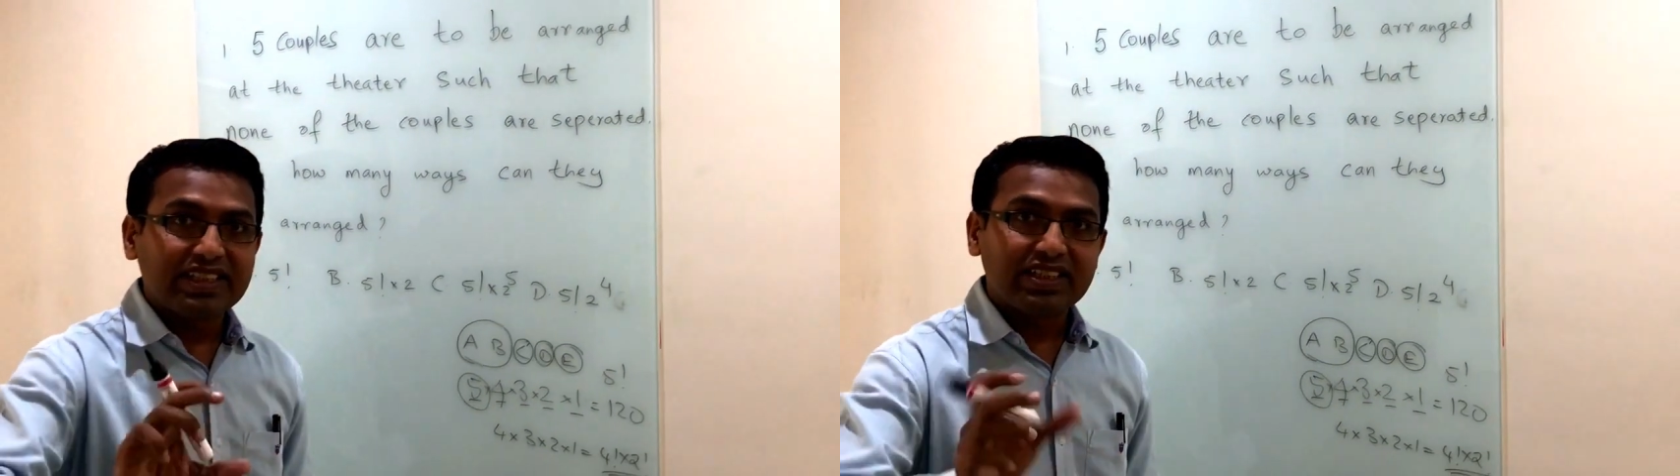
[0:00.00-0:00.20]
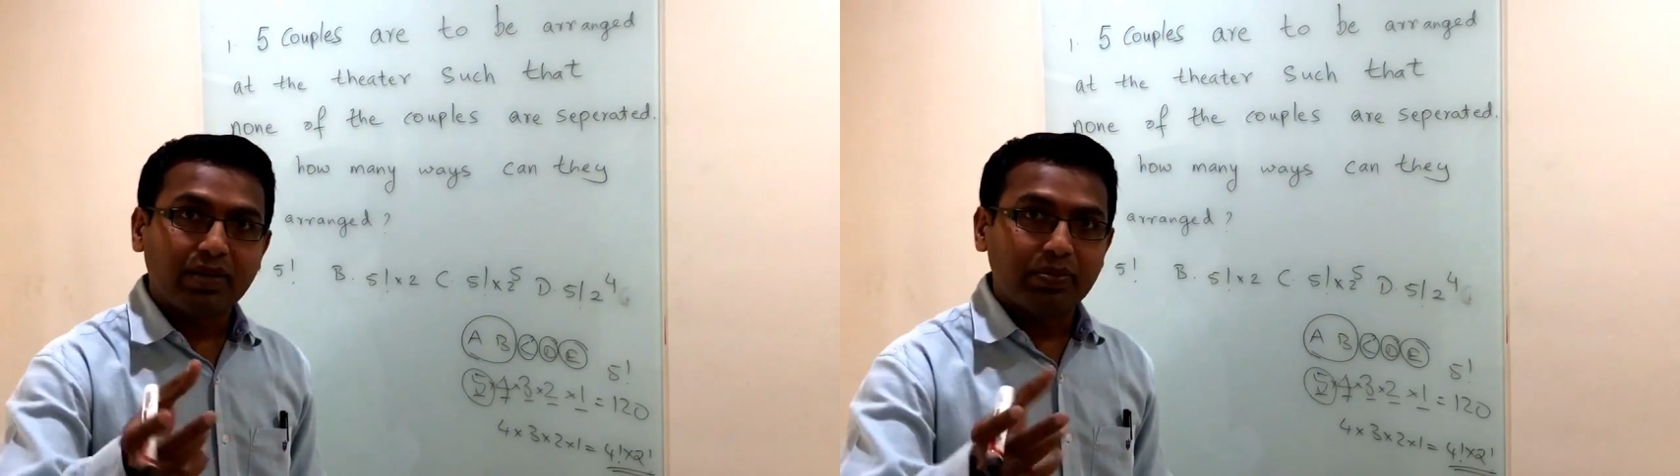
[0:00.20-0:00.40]

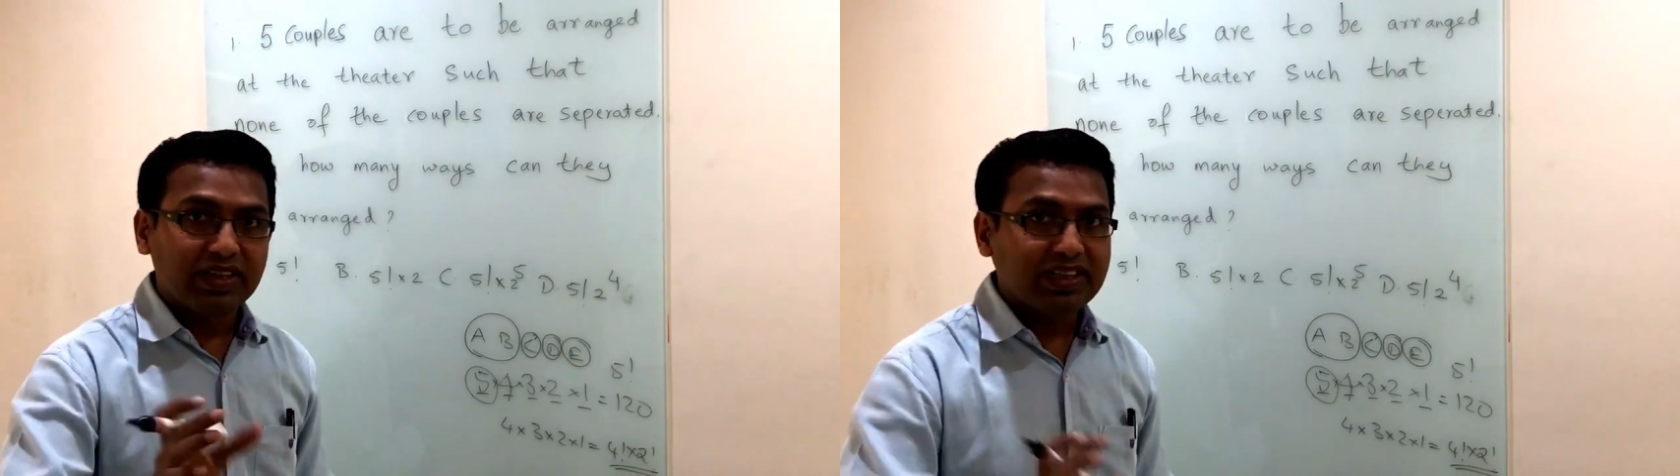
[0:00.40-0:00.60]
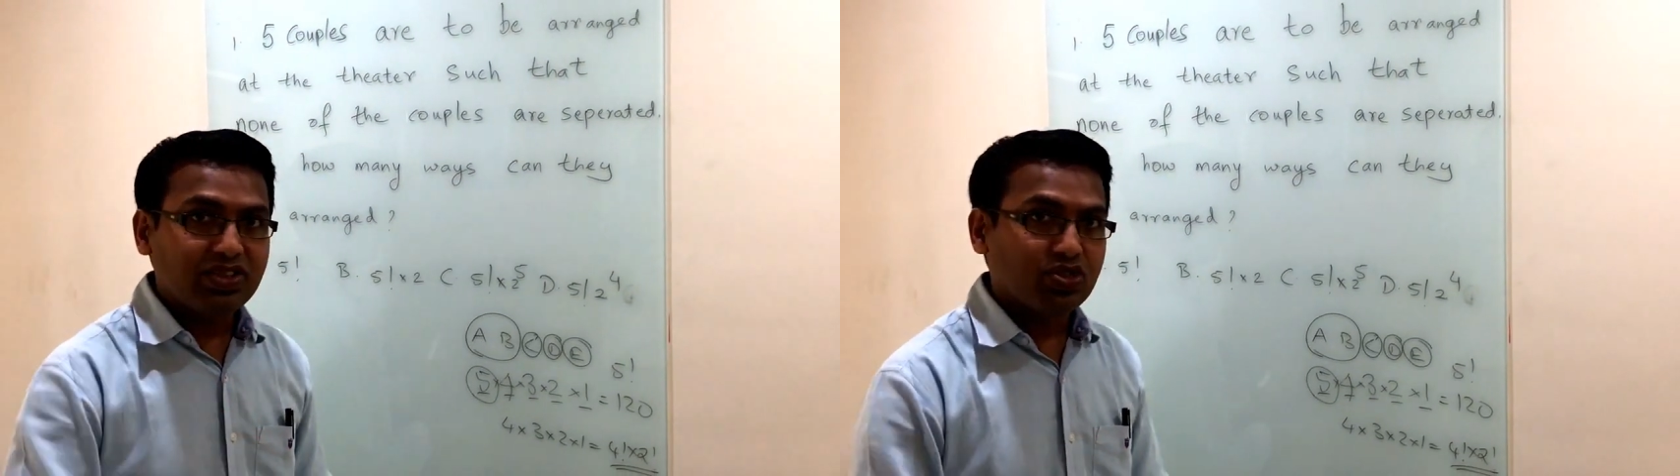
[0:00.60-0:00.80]
each
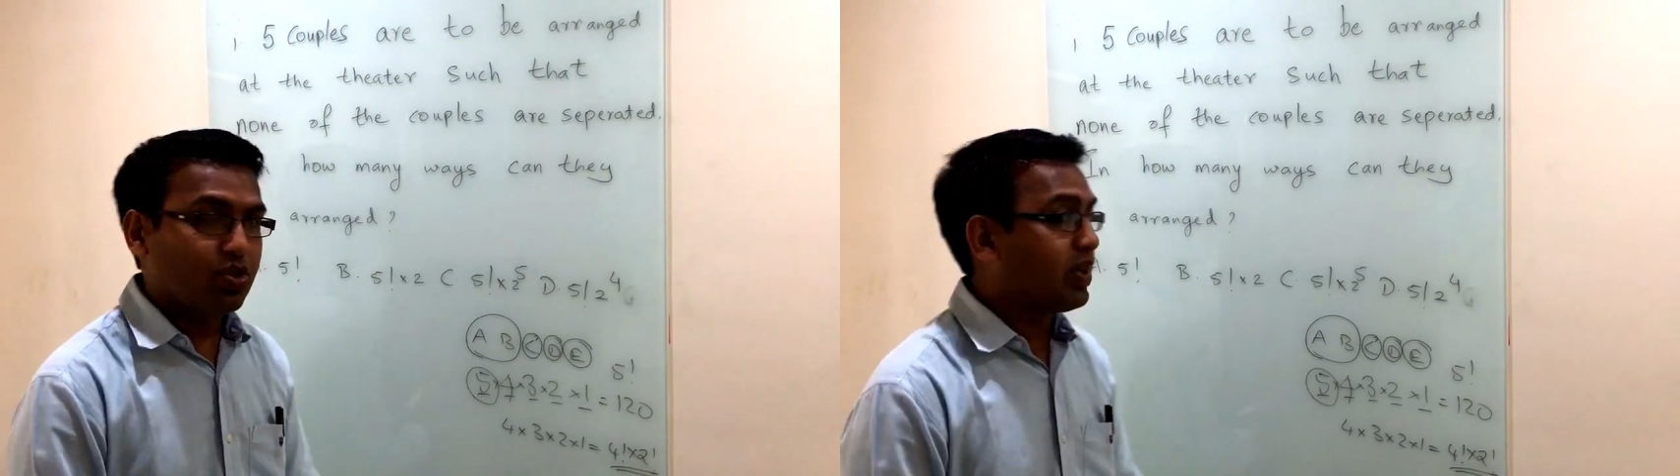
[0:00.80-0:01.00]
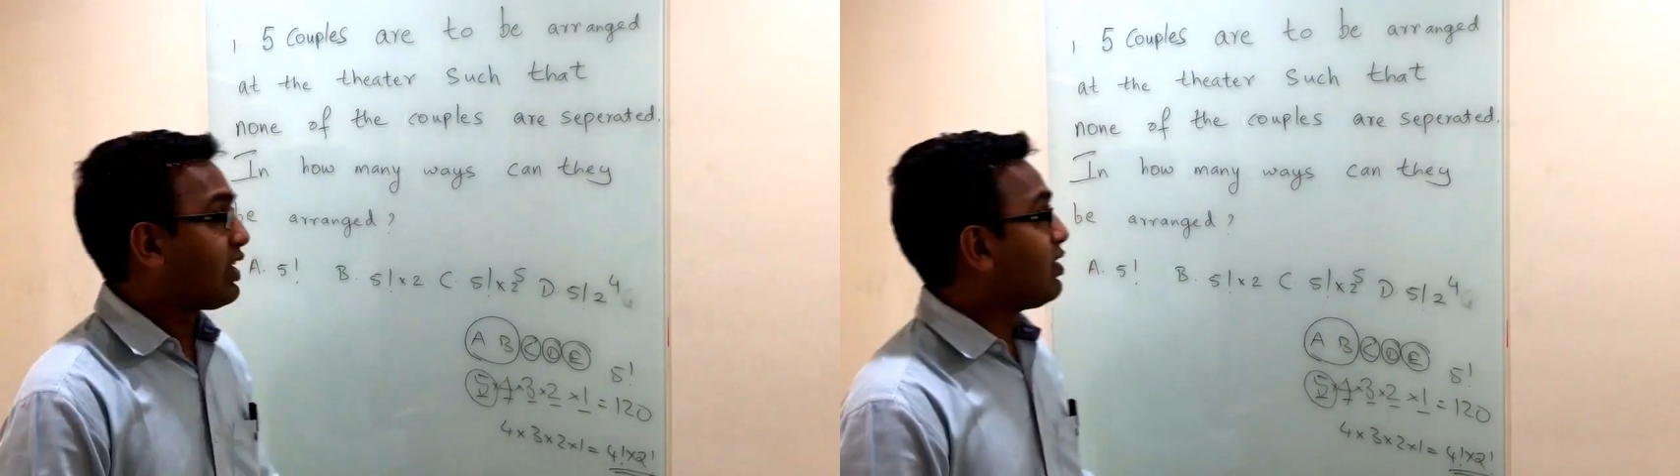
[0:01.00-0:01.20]
couple is
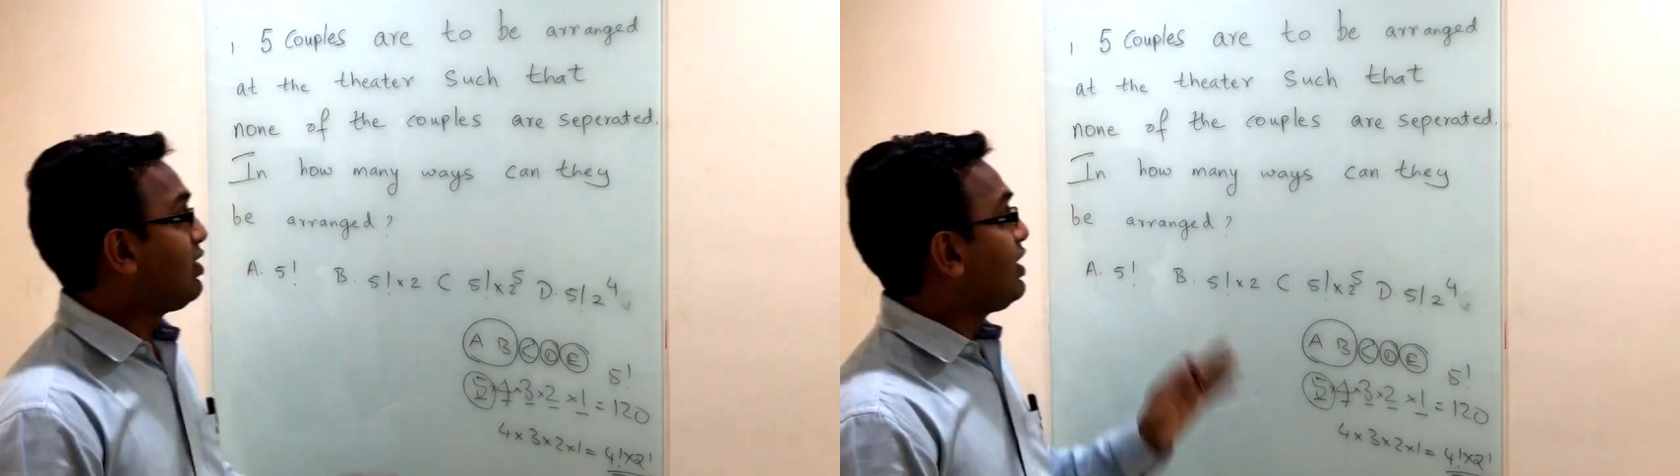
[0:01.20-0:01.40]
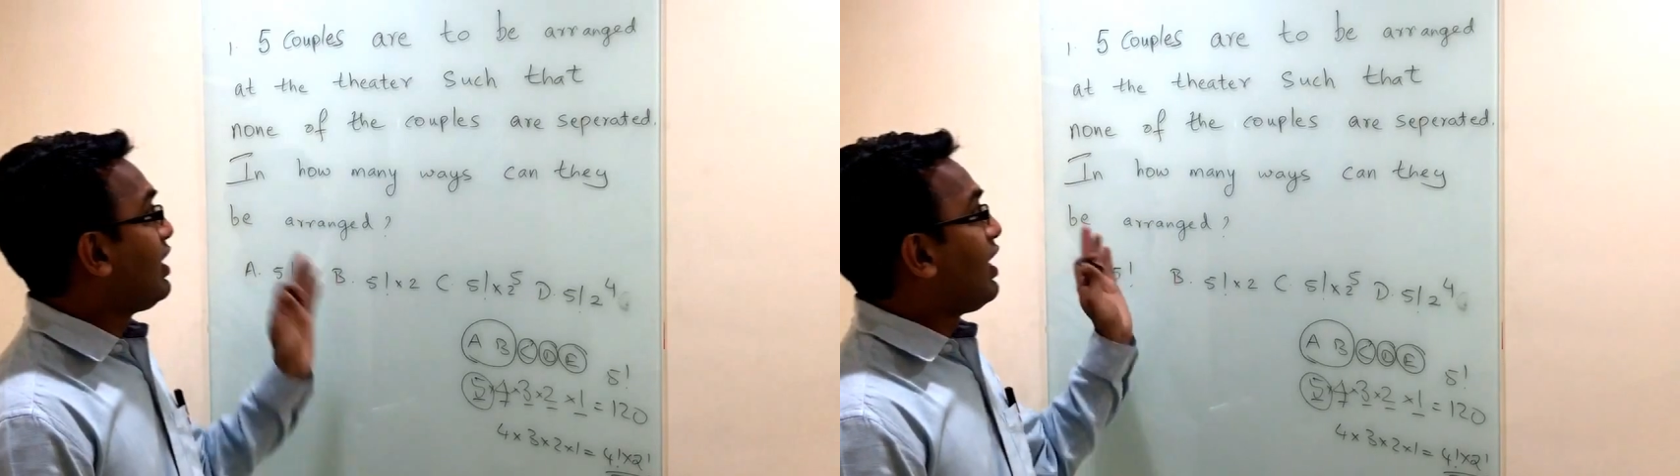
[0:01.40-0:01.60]
together,